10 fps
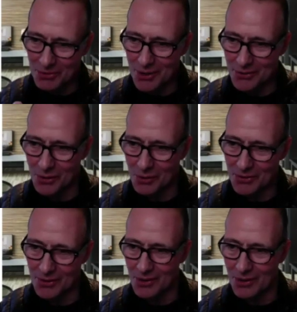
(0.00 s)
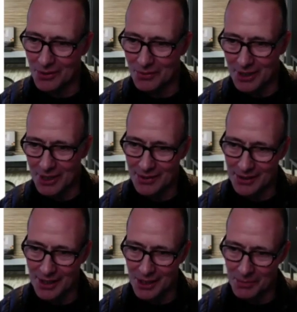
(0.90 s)
charge commission on the
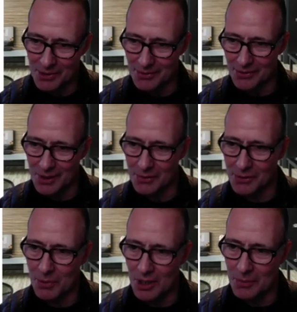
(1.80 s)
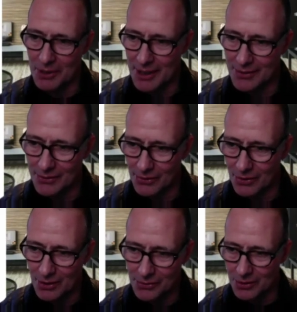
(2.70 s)
VAT element. Service department agents
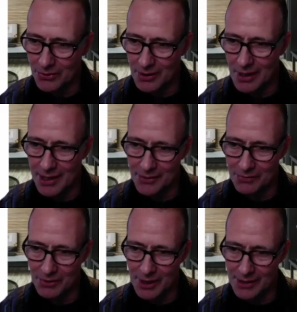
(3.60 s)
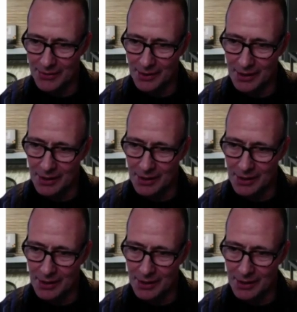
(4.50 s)
charge on the net of VAT.